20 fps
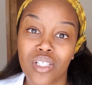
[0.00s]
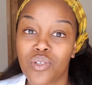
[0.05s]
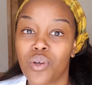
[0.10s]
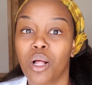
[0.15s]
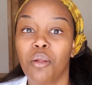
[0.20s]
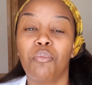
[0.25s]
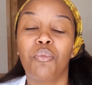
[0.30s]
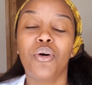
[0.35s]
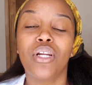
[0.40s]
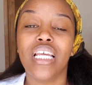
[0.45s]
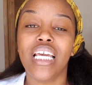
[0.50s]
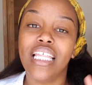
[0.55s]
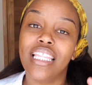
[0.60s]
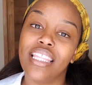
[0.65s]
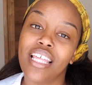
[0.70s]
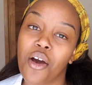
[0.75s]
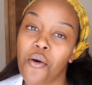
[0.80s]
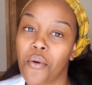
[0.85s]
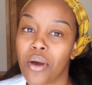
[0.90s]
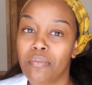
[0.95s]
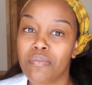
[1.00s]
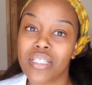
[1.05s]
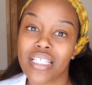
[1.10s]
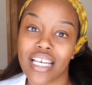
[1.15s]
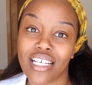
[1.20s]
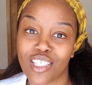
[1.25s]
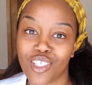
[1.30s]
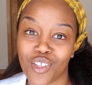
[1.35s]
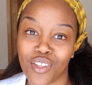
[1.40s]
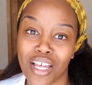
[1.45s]
so I'll put in their
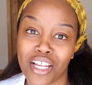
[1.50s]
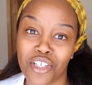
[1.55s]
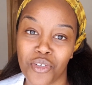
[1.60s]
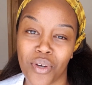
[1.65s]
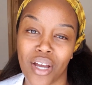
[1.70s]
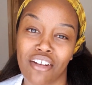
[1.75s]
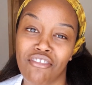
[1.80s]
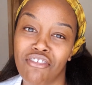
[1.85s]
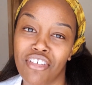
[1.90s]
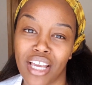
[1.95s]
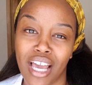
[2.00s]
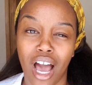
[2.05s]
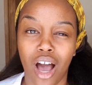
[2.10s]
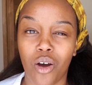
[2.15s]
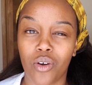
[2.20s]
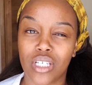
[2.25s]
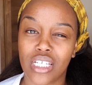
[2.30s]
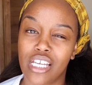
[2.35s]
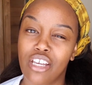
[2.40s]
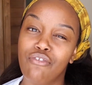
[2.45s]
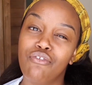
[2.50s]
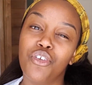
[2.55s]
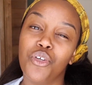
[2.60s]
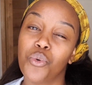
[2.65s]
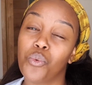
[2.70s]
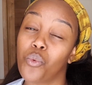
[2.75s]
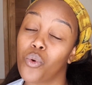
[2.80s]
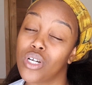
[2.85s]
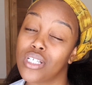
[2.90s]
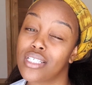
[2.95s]
website so that you can figure out if
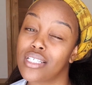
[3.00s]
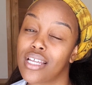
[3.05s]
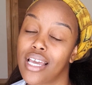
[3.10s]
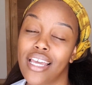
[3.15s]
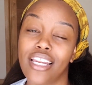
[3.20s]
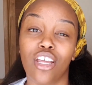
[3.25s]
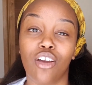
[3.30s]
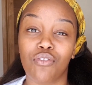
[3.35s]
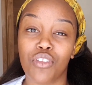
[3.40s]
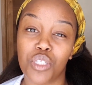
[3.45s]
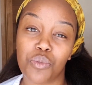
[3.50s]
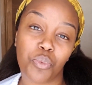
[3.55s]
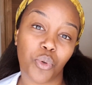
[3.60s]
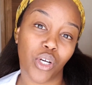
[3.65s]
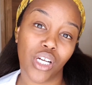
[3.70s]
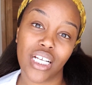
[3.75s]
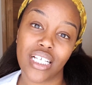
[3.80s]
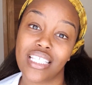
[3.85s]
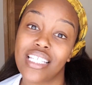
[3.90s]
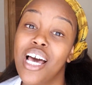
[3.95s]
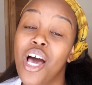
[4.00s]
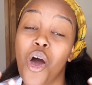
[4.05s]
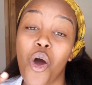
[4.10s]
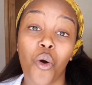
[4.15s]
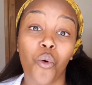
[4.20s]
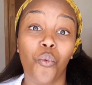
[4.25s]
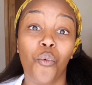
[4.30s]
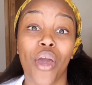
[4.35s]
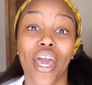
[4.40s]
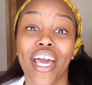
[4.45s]
you want any of these products,
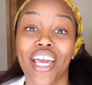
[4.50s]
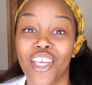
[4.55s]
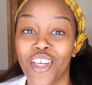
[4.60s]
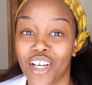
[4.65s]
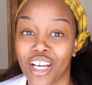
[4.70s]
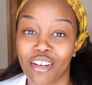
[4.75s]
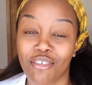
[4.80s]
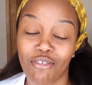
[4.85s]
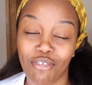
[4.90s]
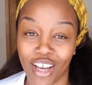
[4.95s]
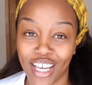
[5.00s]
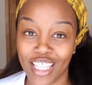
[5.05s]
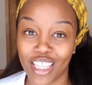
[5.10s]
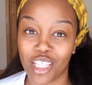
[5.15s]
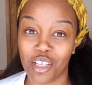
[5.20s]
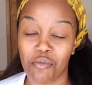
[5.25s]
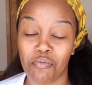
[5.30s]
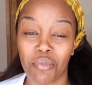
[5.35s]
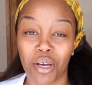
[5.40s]
where you can find them.